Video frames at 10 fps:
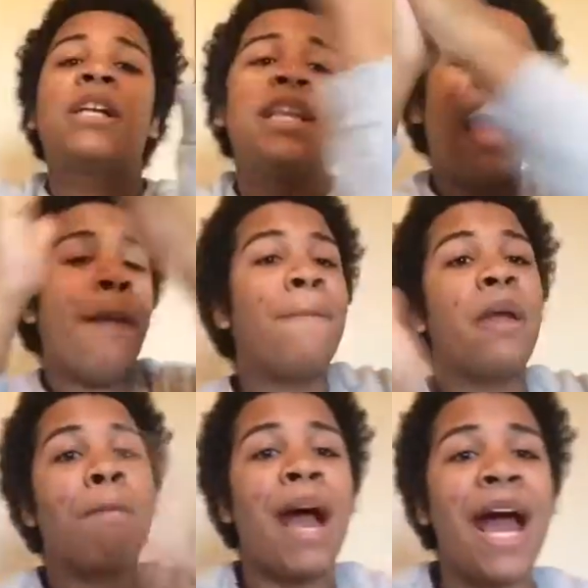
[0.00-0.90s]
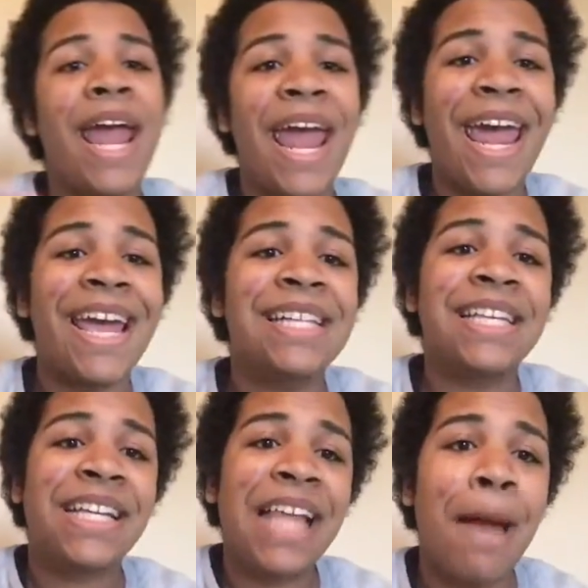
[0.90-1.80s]
clapping my
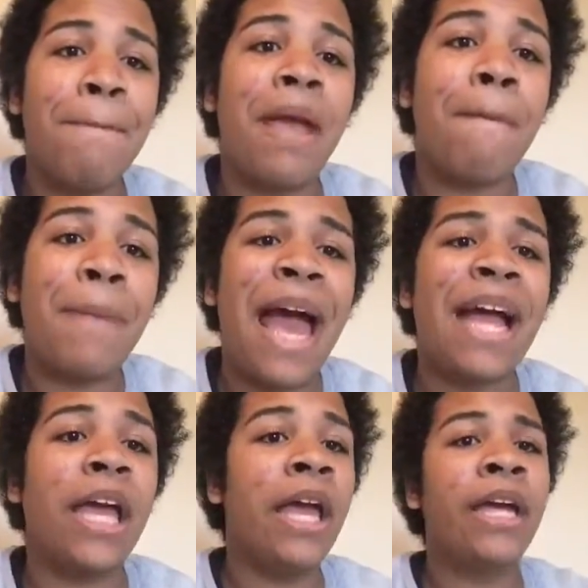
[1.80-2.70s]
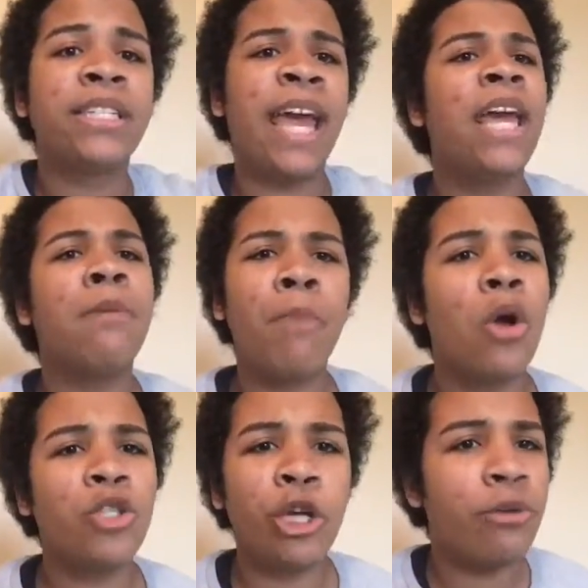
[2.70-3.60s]
hands, clapping back, Tana
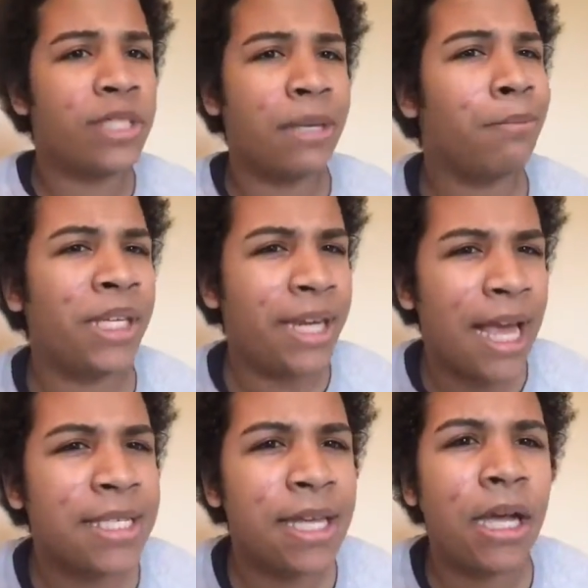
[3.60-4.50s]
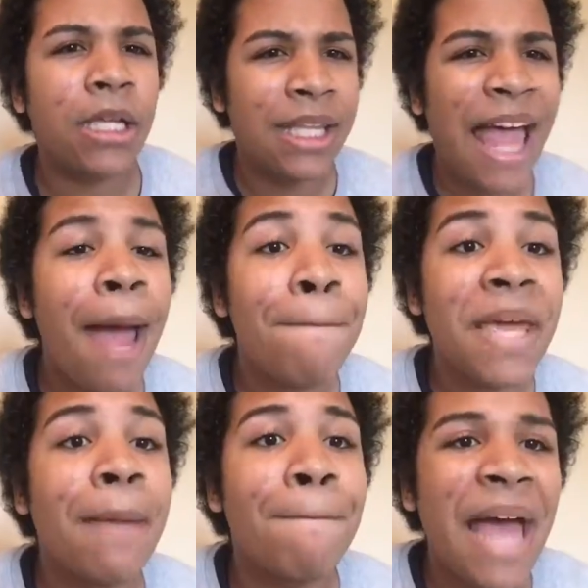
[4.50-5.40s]
Mojo, Simply Nessa,
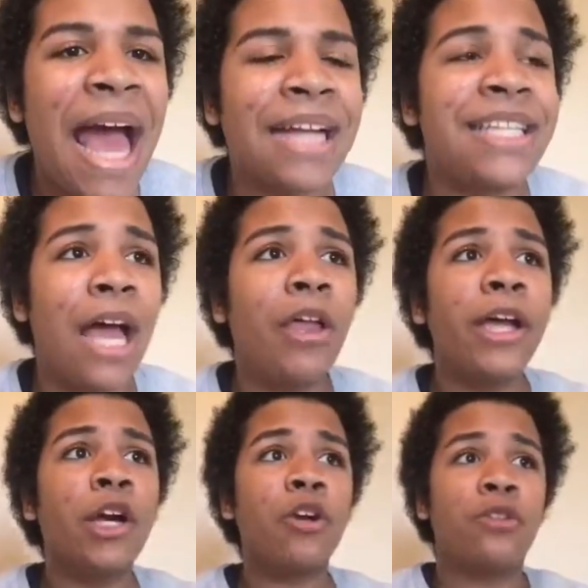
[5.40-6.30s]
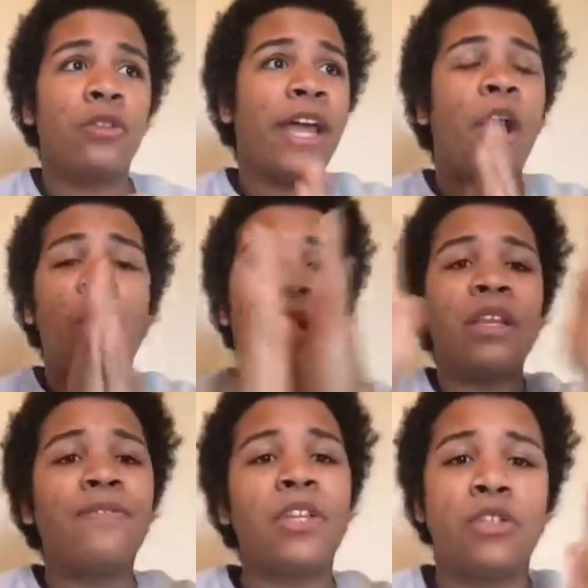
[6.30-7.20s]
clapping back, telling her like
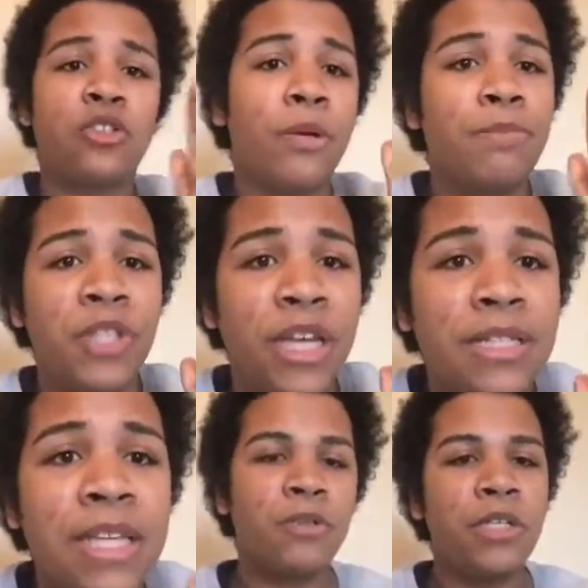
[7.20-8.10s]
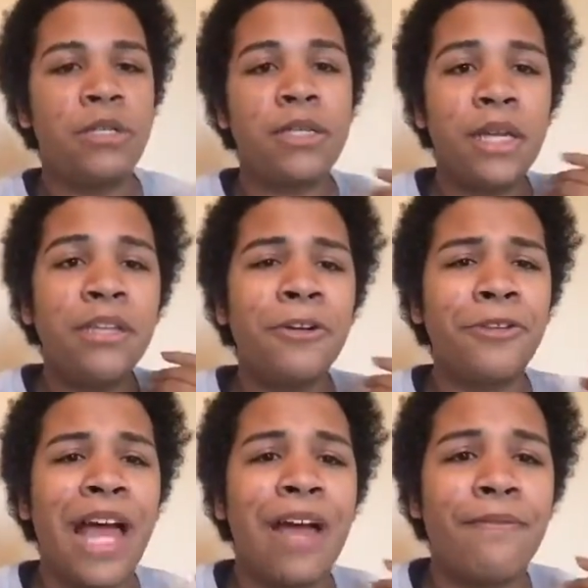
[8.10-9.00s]
all of the descriptions. So she's sitting there
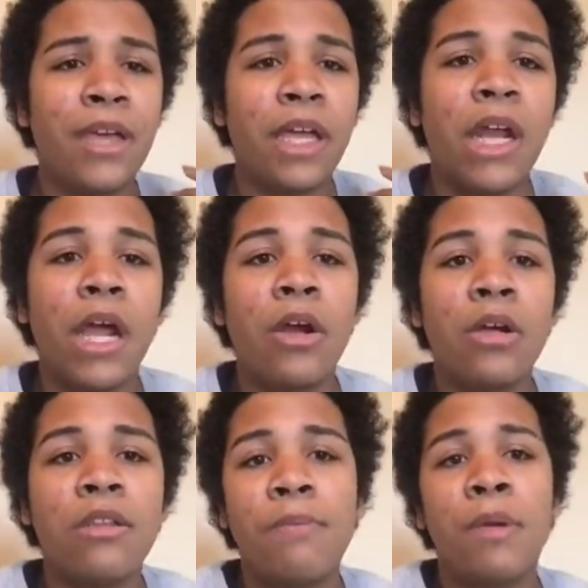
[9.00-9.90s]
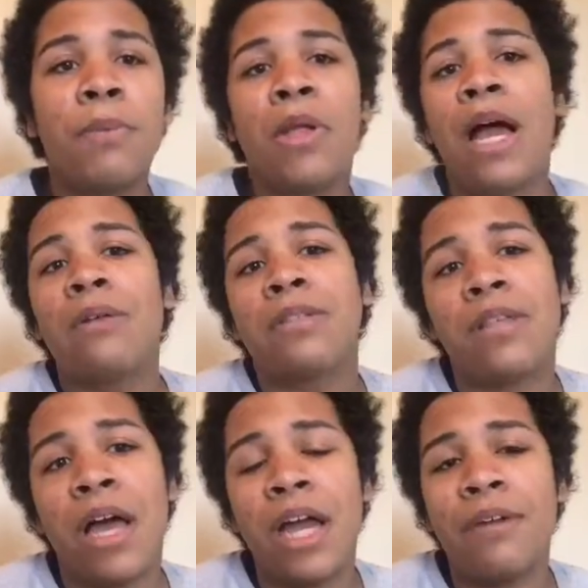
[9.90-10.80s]
laughing, and I heard the people
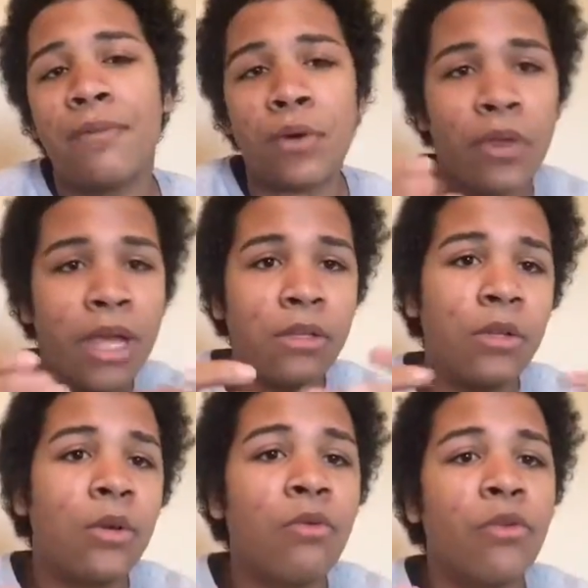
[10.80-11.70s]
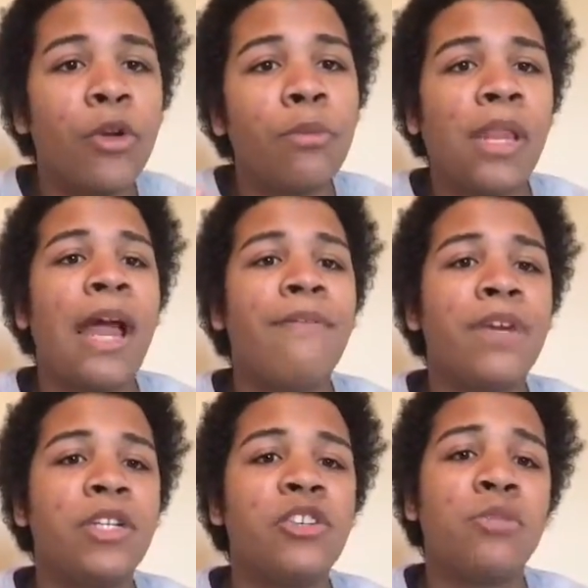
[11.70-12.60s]
outside of her like little room
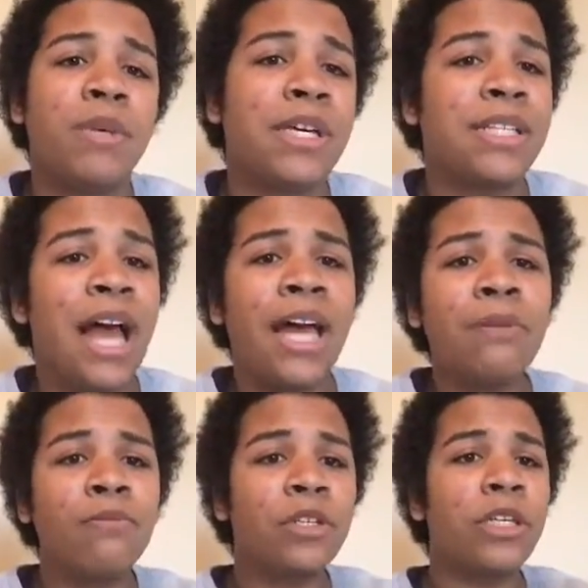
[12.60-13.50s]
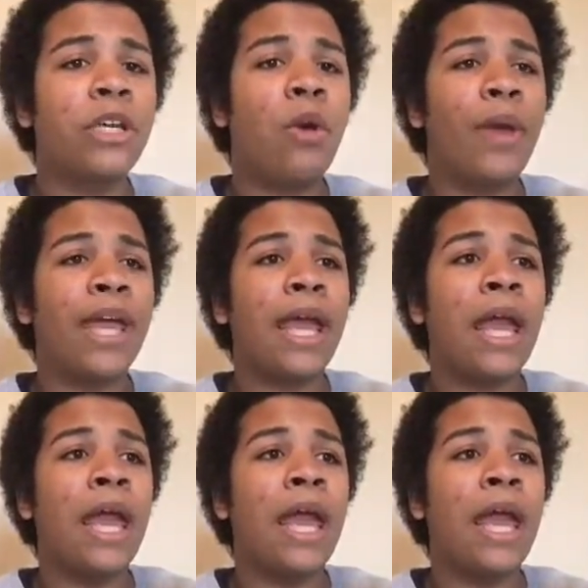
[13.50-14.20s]
laughing too, because I am really going